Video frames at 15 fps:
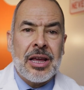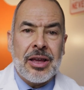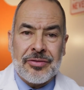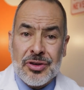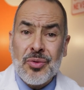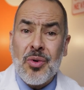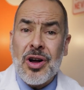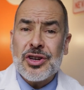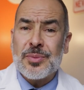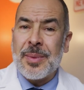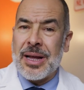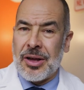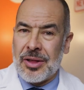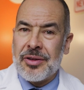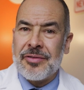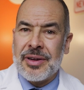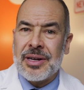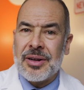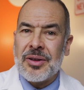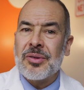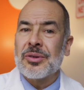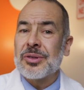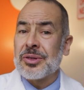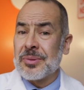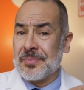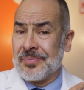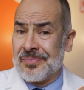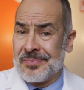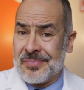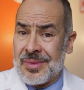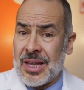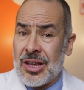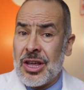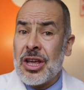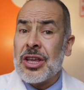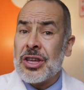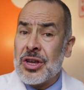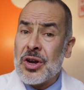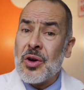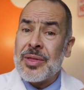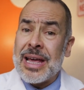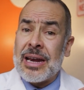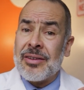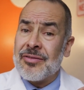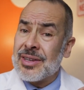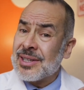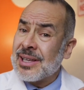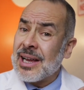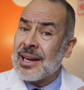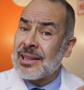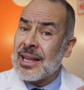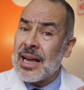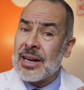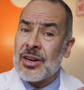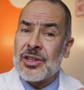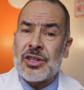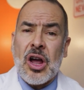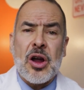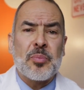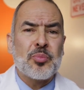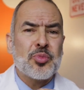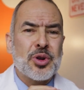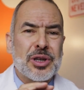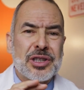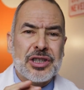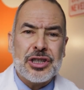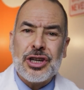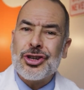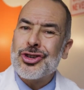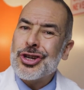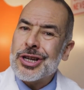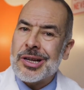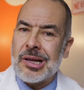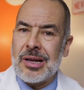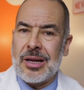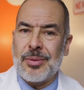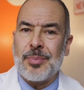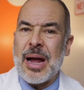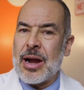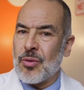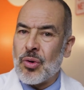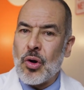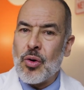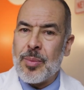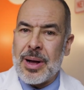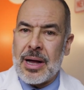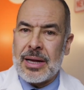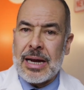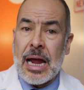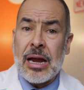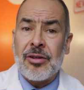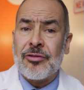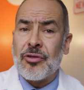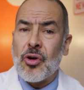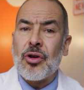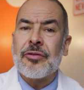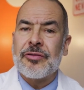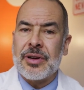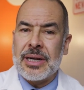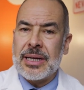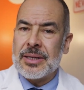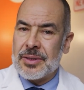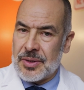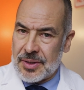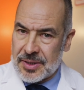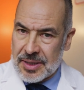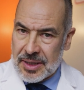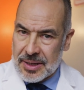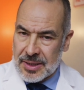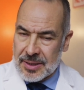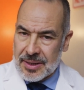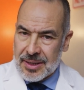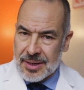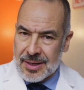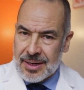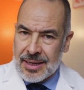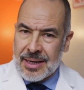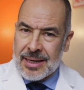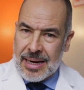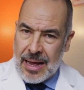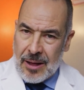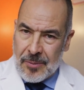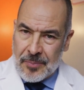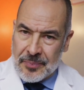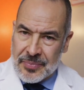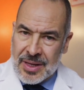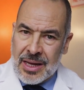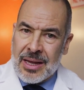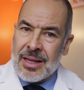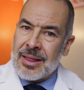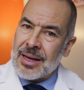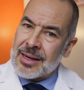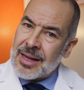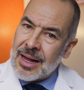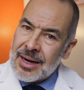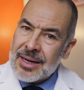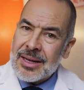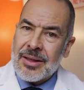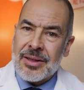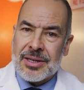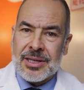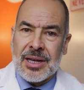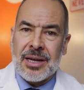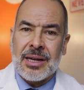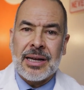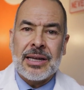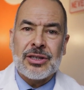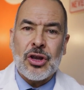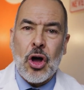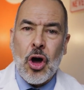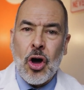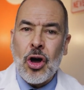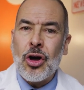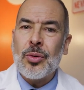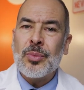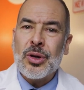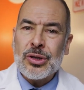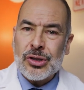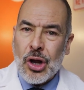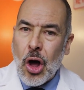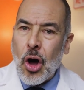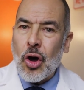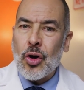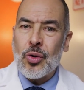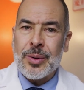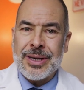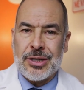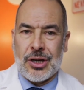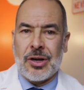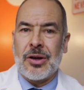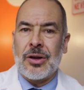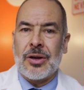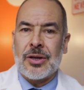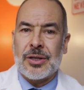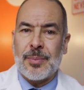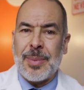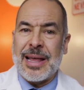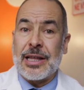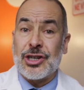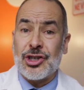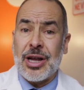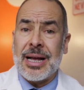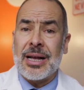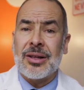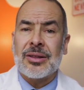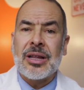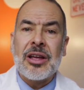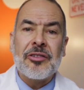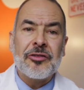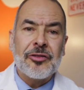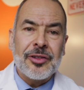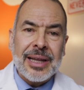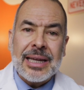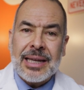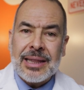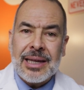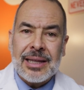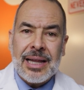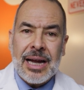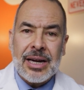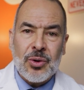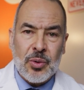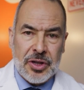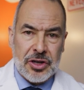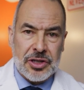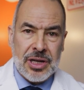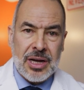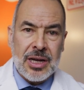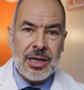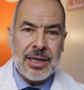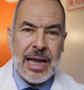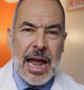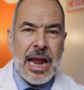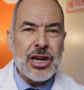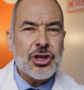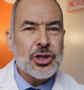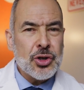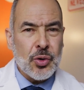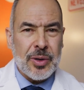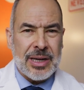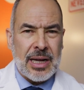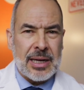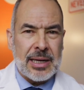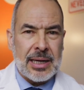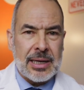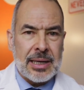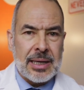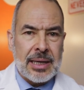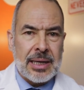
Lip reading: If you watch my other videos, you know that Invisalign aligners are precision cut by robot and form-fitting to the teeth. Now, the cutting of the tongue is almost always caused by the child flicking the aligner with their tongue and chewing on it.